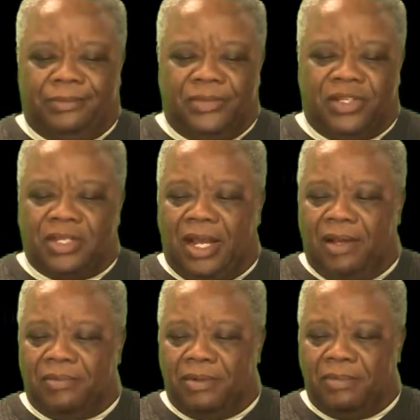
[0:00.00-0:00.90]

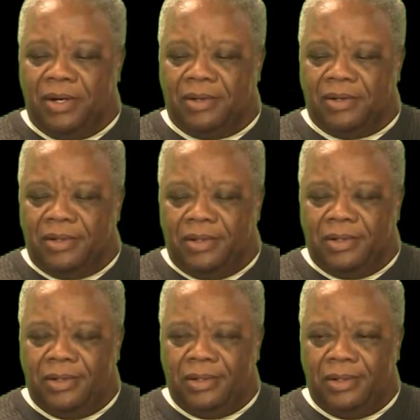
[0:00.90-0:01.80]
solve the murder
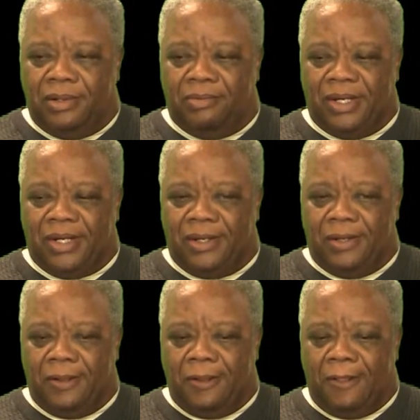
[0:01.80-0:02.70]
but
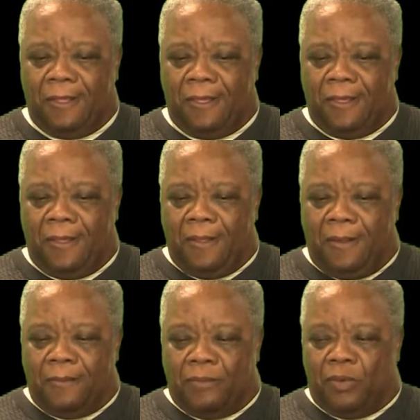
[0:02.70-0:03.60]

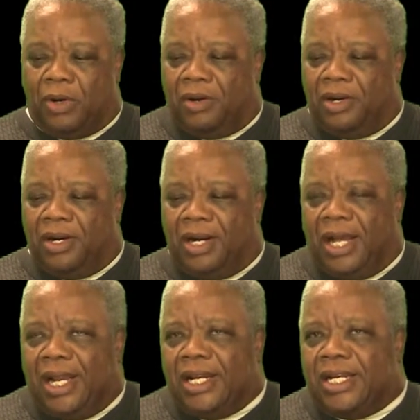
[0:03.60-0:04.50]
we're on there a
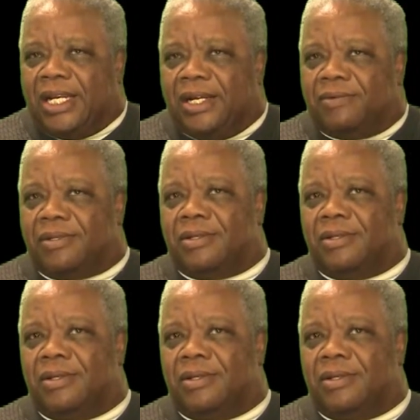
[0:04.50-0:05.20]
lot, and it gives